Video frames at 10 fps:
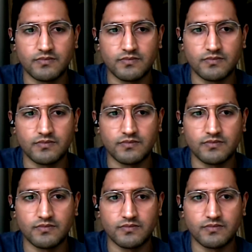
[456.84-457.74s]

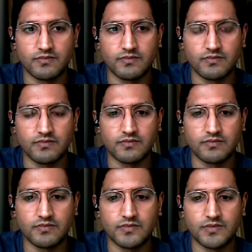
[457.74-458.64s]

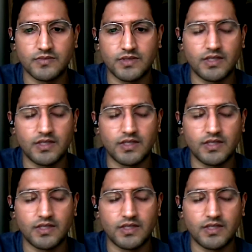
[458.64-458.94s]
Nobody speaks.